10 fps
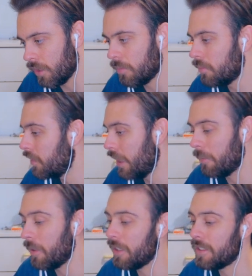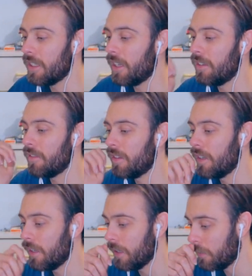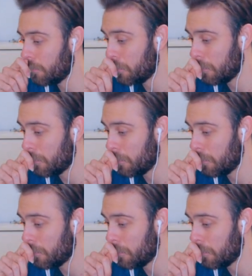Oh, yep, he's done, I think.